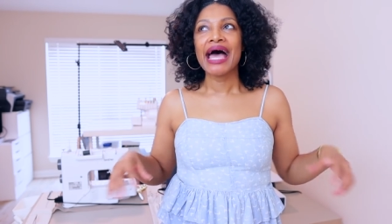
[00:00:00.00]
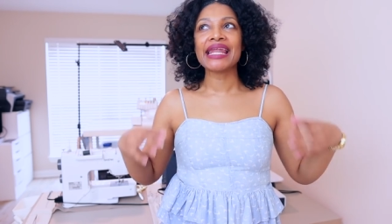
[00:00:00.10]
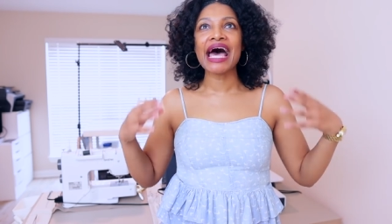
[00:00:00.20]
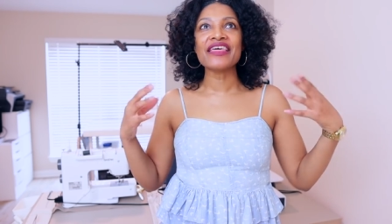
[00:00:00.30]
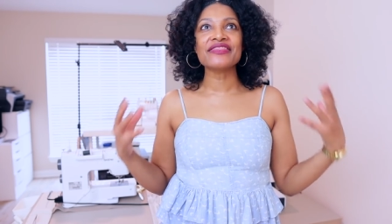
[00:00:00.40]

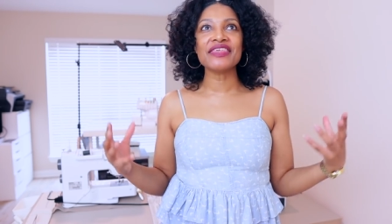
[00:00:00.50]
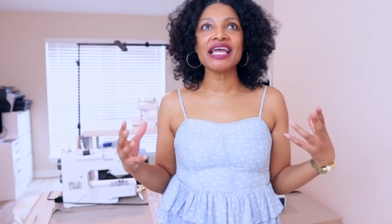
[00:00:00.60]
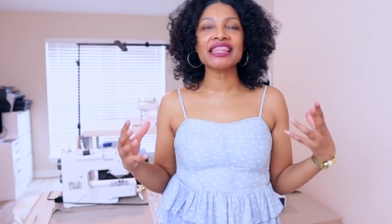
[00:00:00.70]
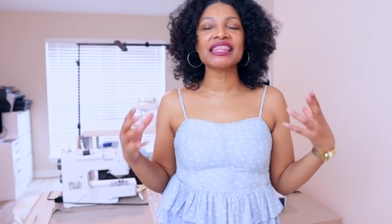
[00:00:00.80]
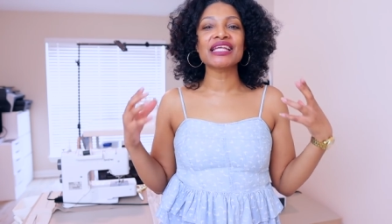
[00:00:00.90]
And I
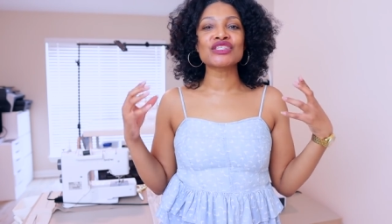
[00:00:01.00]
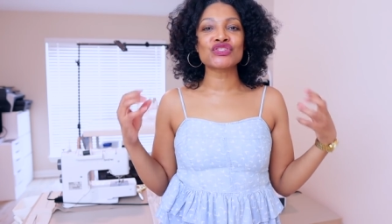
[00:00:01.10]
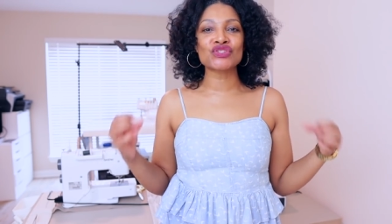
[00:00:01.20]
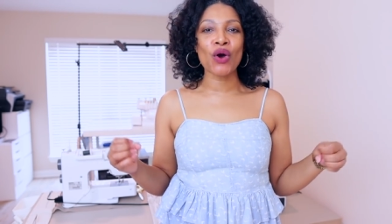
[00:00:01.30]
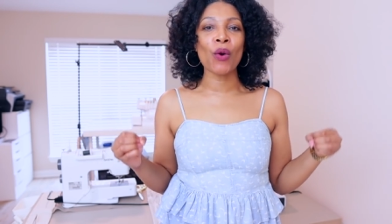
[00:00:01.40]
think that is
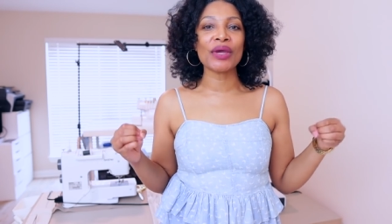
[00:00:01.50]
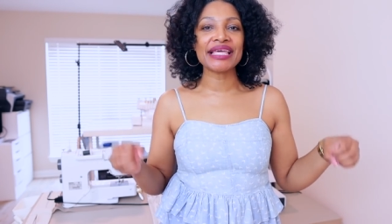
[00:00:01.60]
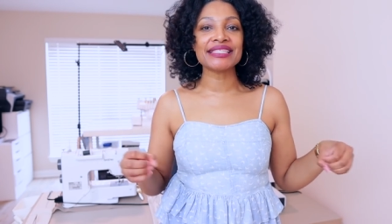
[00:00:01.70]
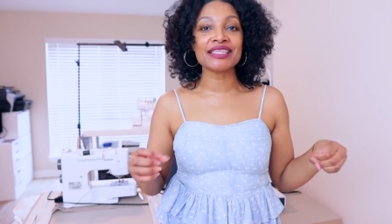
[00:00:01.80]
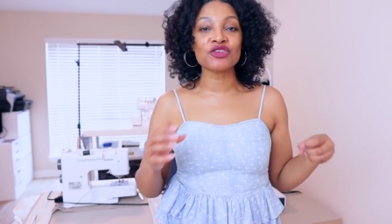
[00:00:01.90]
so
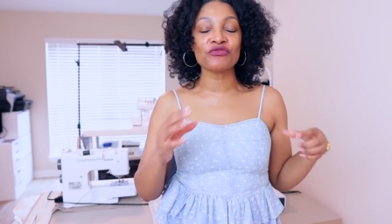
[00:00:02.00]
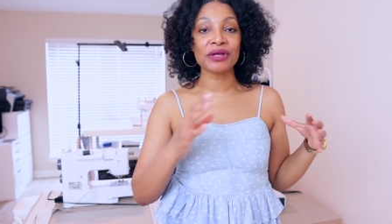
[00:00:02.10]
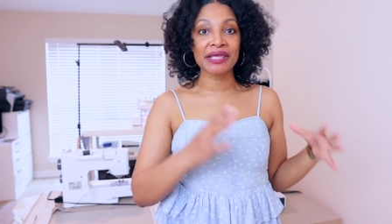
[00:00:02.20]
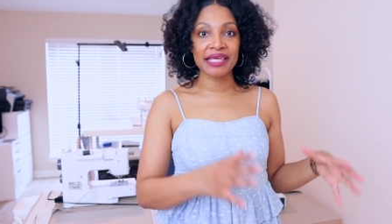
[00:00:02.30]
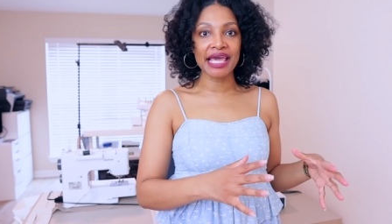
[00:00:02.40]
easy to
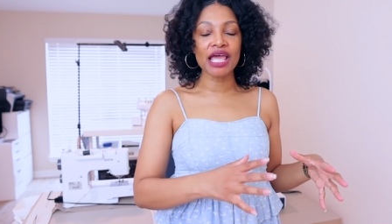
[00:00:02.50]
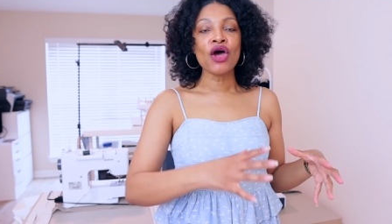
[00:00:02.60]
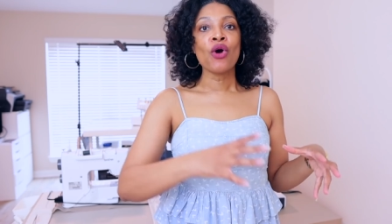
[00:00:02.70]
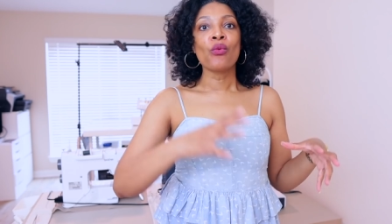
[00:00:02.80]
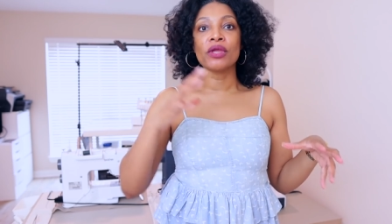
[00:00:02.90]

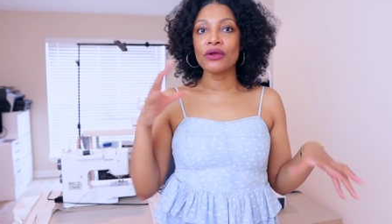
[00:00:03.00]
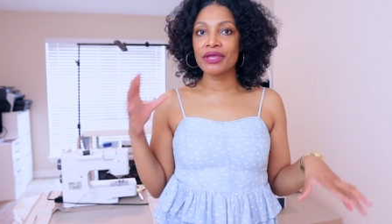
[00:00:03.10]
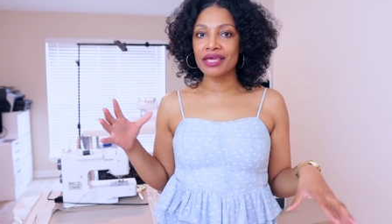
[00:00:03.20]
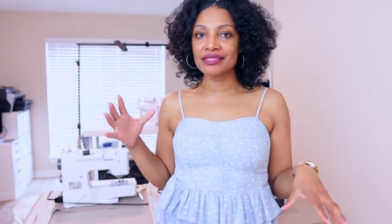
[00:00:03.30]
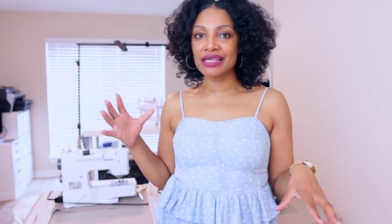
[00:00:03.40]
forget when your
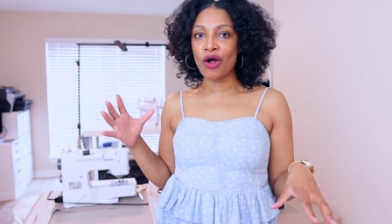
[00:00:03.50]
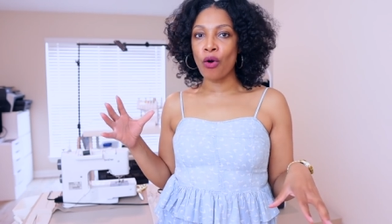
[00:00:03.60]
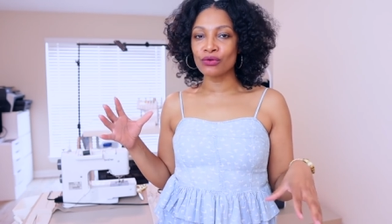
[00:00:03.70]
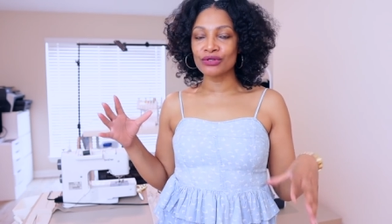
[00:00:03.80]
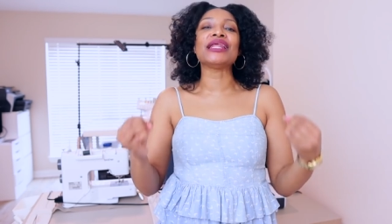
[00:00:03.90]
kids get
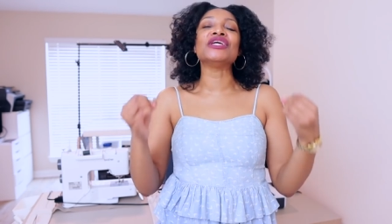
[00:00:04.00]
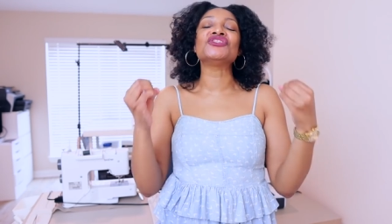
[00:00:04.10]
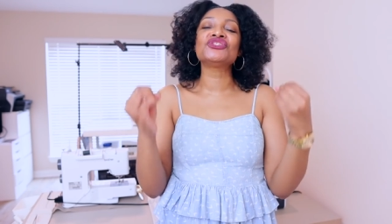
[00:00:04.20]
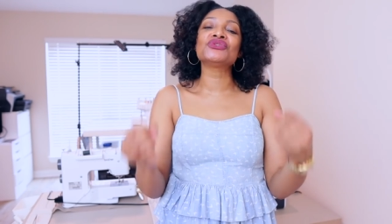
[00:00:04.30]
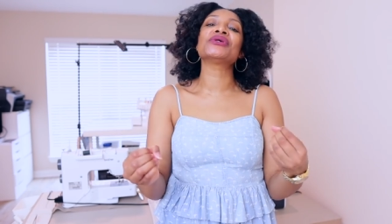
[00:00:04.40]
older. It
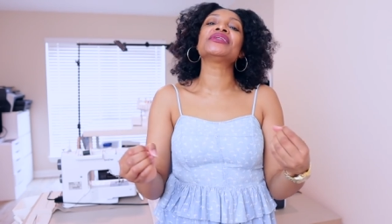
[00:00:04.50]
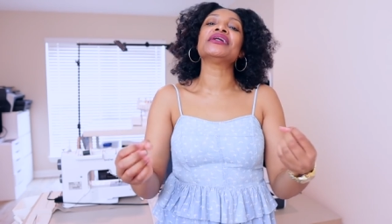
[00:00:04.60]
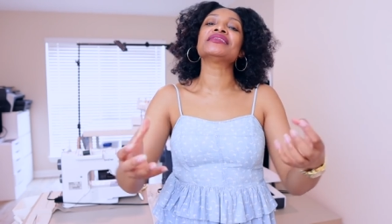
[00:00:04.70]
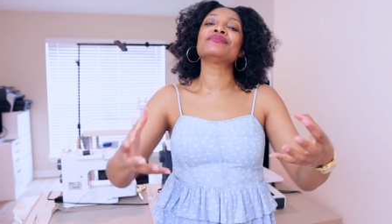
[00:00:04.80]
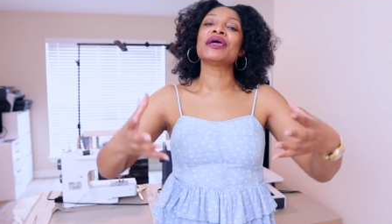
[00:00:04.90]
sure
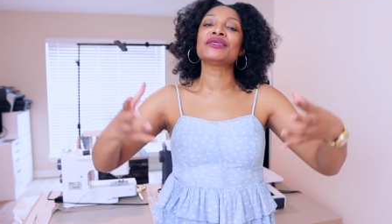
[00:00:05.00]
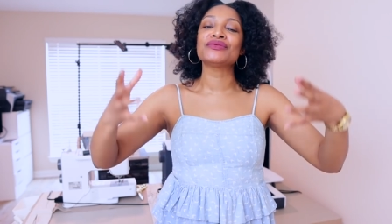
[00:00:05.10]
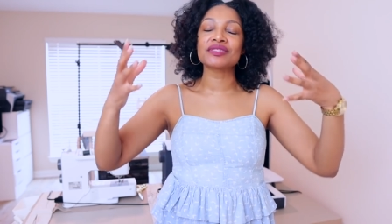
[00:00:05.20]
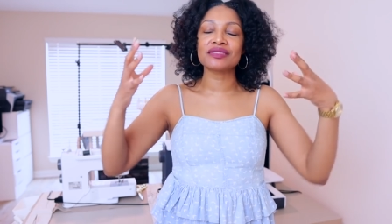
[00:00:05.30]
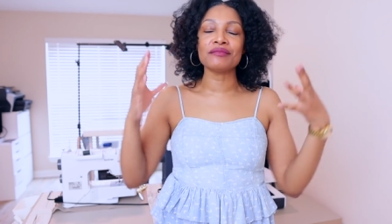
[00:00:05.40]
does make
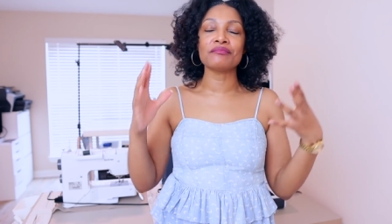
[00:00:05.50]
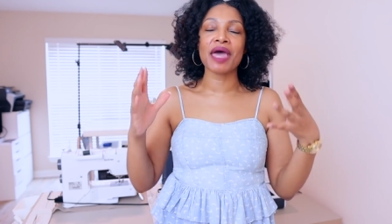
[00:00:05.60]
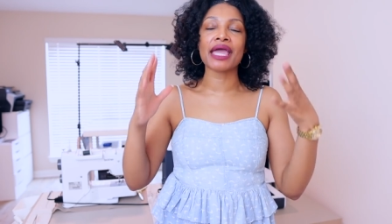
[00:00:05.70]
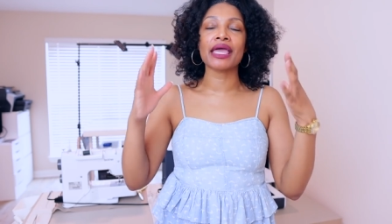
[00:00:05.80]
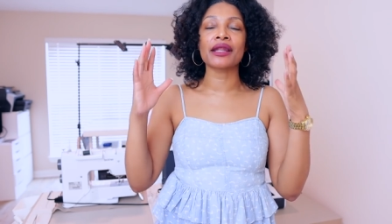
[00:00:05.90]
you sit
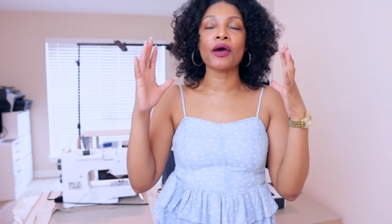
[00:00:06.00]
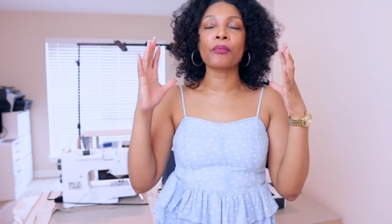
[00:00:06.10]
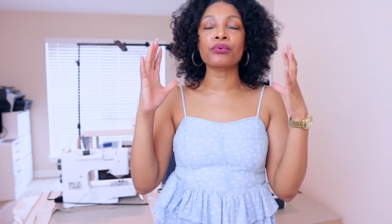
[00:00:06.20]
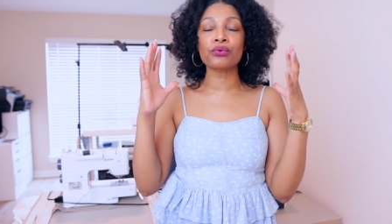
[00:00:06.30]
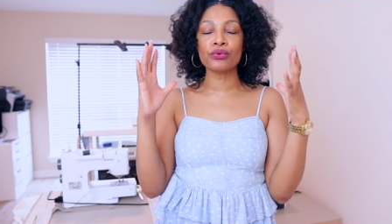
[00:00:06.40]
back and
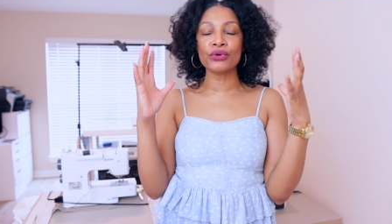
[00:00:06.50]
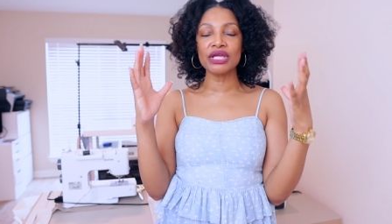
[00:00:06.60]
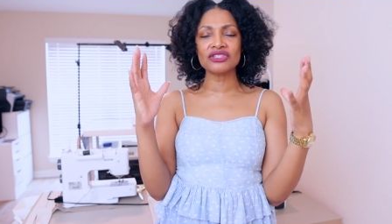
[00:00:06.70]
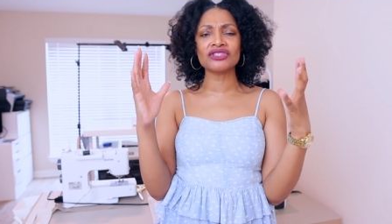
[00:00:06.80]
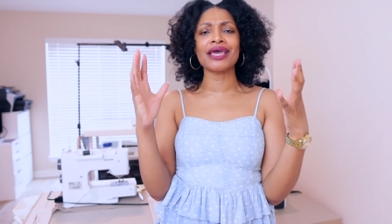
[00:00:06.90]

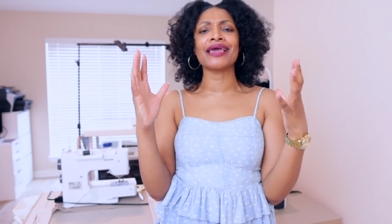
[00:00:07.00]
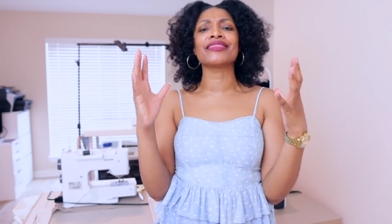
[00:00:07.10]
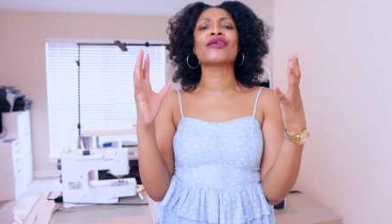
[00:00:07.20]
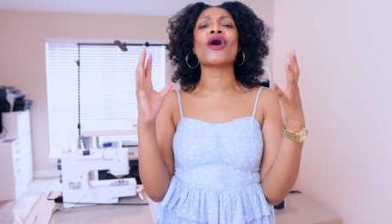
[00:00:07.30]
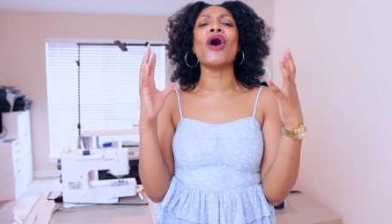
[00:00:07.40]

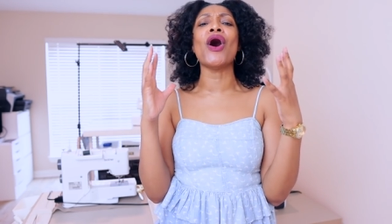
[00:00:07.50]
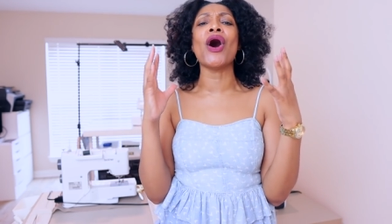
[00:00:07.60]
appreciate the